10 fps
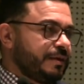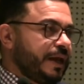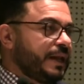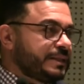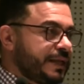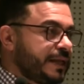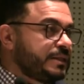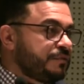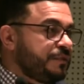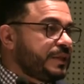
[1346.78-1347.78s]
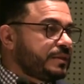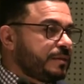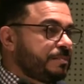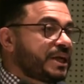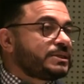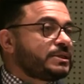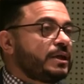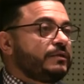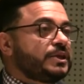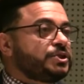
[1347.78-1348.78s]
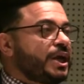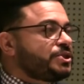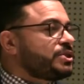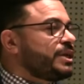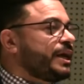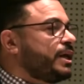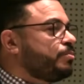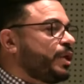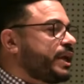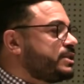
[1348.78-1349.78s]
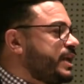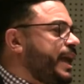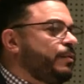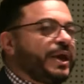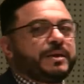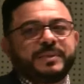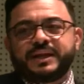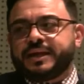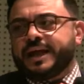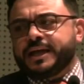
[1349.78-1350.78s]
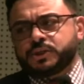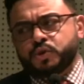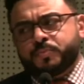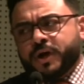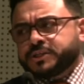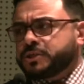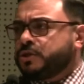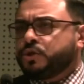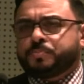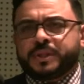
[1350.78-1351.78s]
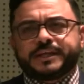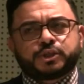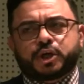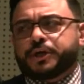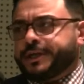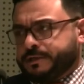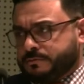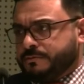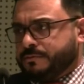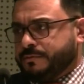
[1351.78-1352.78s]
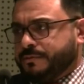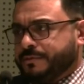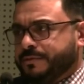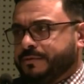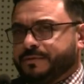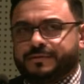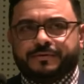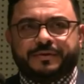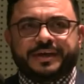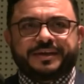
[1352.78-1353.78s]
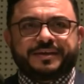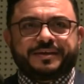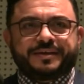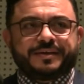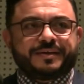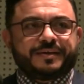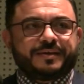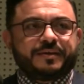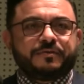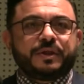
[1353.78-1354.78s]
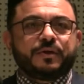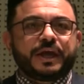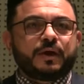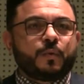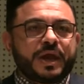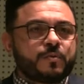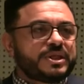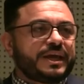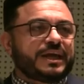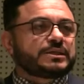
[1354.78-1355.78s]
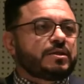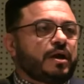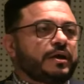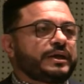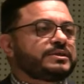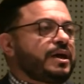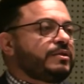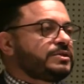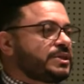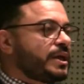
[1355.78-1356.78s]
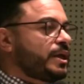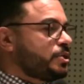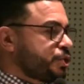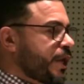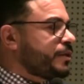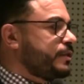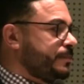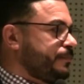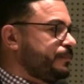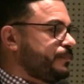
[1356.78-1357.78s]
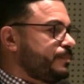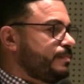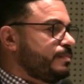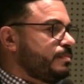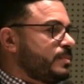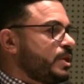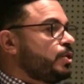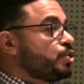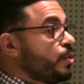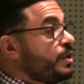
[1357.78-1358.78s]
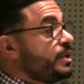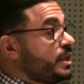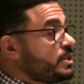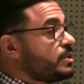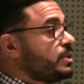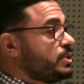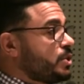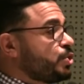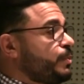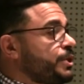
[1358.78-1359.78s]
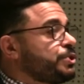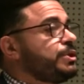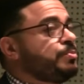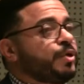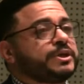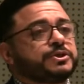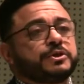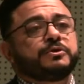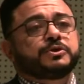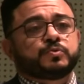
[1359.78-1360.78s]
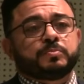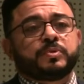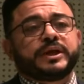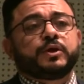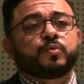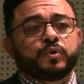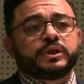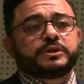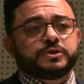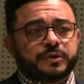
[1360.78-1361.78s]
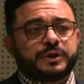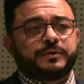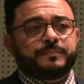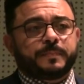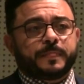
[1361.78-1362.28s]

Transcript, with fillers: And at the end defeat them. Because the judge is not going to break and say, hey, wait a minute, guys, you prosecute, you playing dirty. Right? They'll get away with it as long as the other side can check them. So in this situation, the prosecutors were playing really dirty.